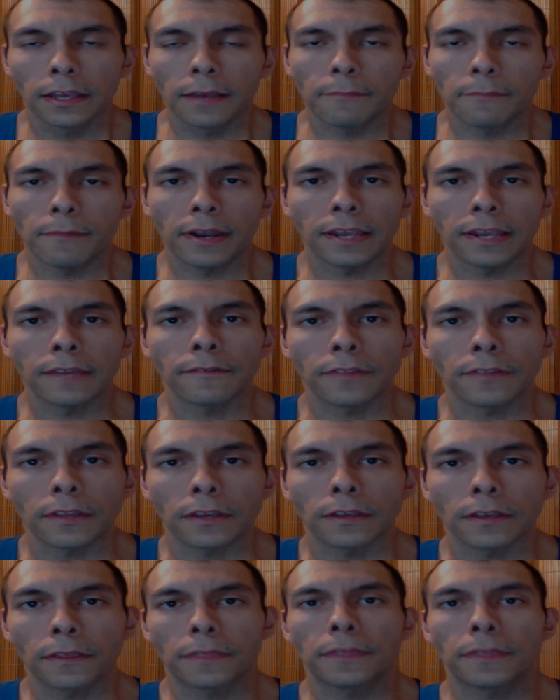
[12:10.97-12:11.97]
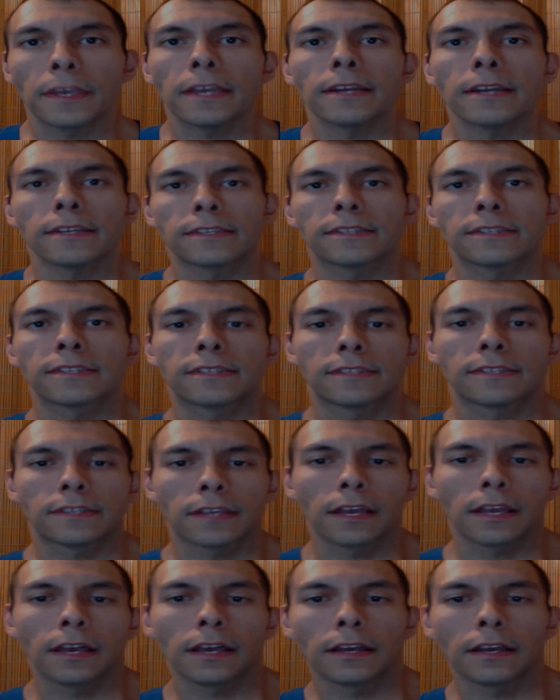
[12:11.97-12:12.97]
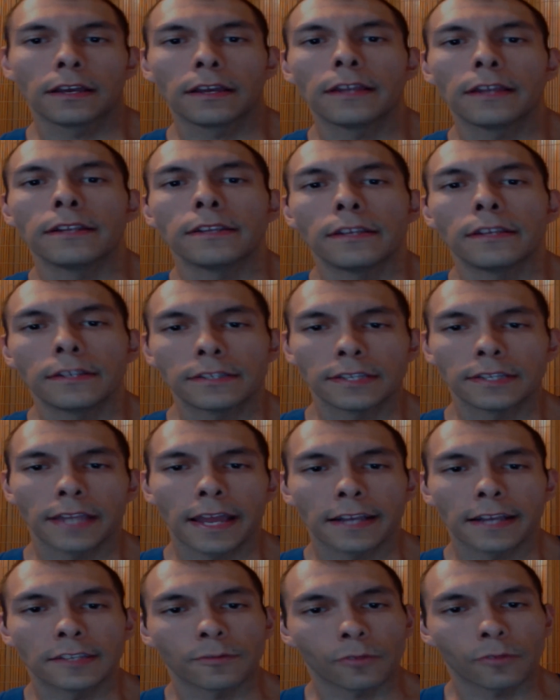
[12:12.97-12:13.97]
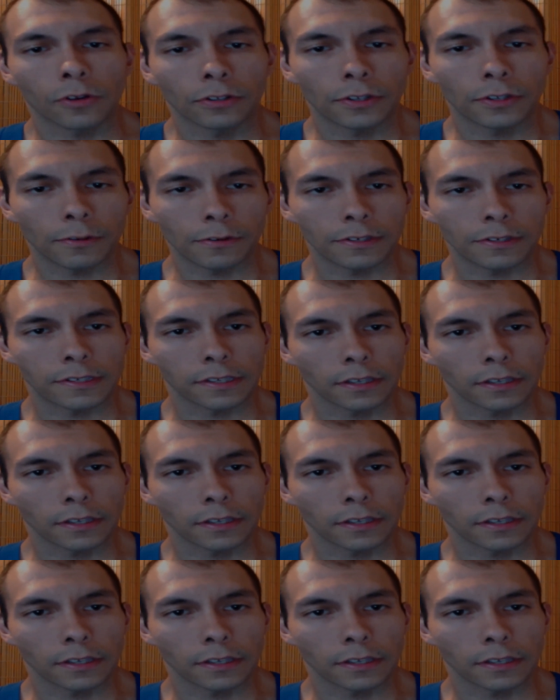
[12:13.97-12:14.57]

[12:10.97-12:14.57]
many of the theists in today's world who is,